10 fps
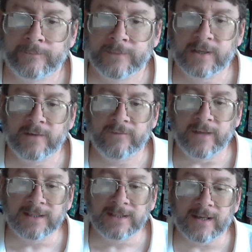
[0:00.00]

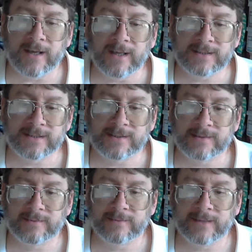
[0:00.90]
Convince us
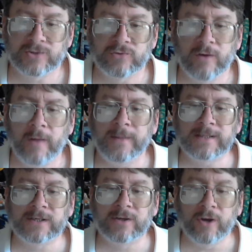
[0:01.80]
that Trump
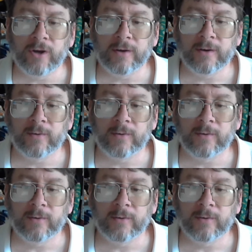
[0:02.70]
is good,